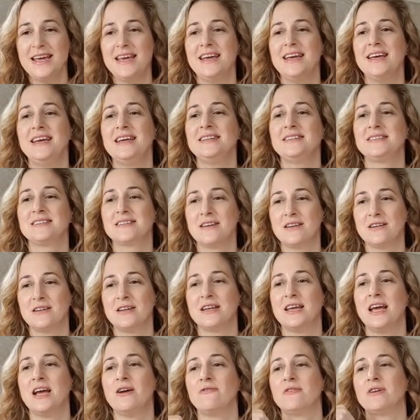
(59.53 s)
It's gonna
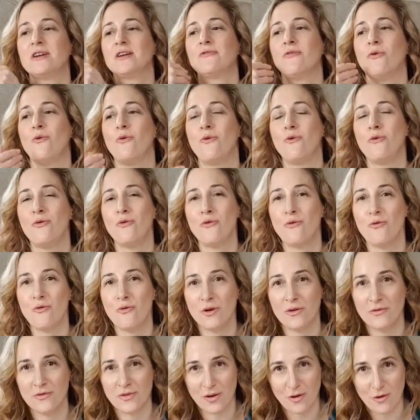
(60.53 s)
get rid of
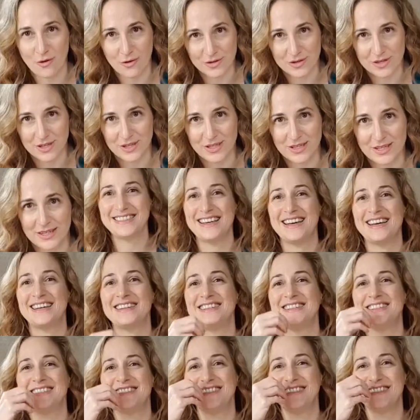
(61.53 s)
all of the oxygen and
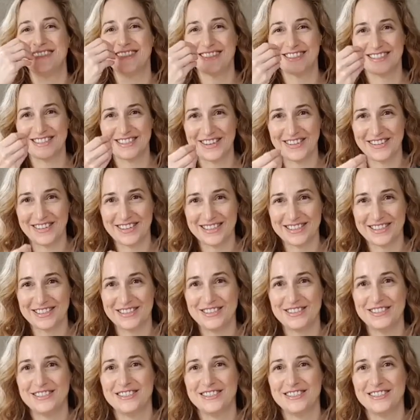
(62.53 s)
it's just going to